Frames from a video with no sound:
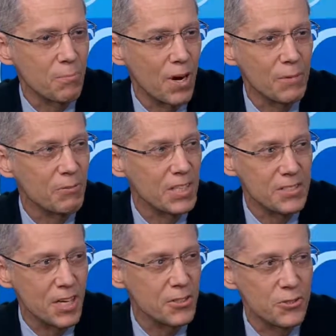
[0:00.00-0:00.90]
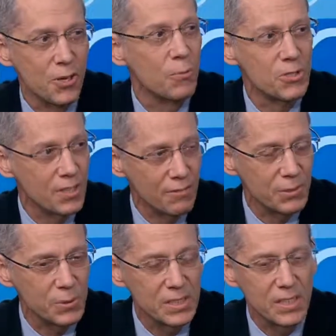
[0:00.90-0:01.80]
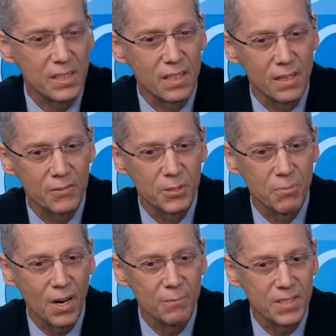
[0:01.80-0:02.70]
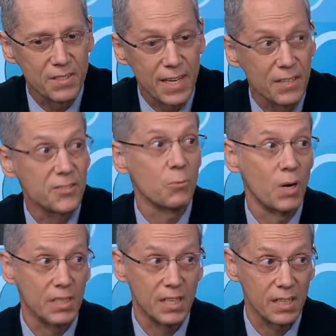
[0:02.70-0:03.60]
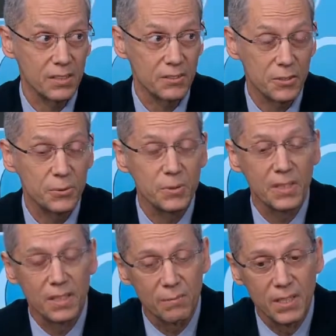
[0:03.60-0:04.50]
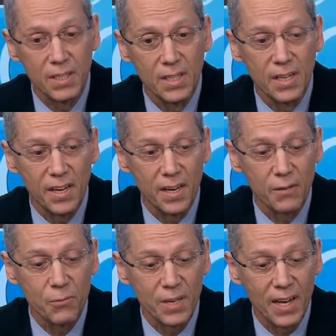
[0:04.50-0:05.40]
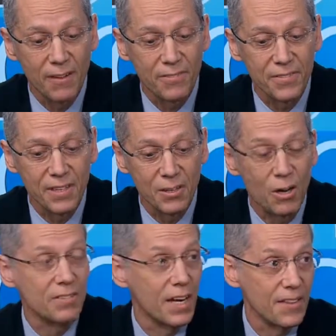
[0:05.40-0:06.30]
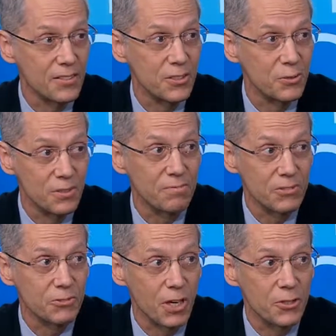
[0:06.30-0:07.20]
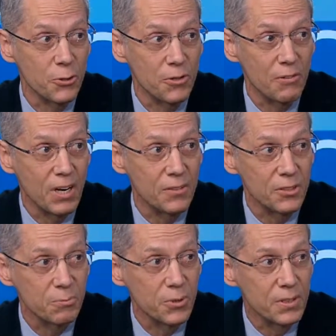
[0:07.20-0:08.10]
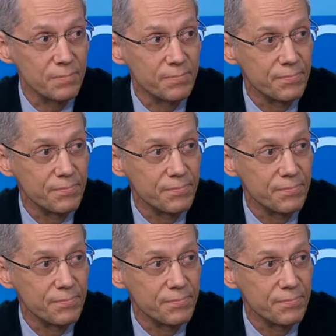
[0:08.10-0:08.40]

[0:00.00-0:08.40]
a problem that really touches almost everyone. It's a problem that's taken us a while to get into, and we're going to have an awful lot of things to do to try to turn it around at this point.